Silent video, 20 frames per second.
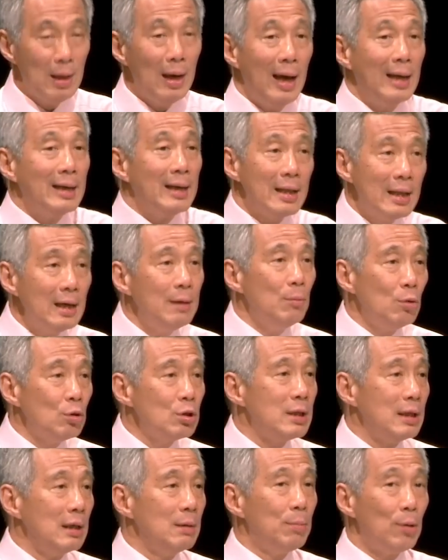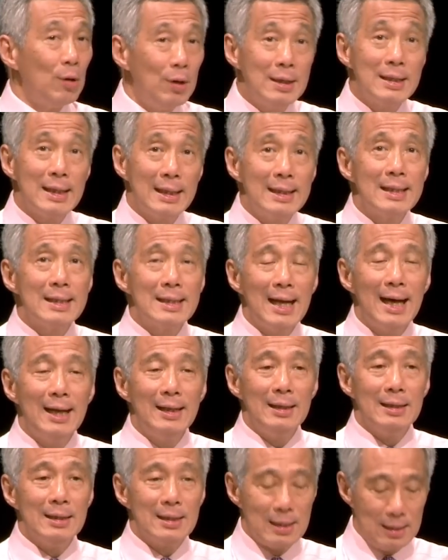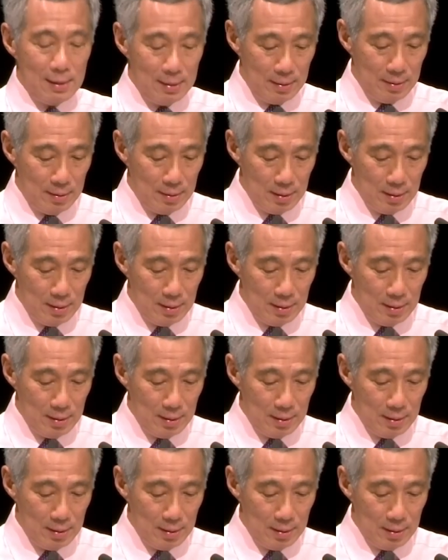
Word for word: And I think most Singaporeans understand this.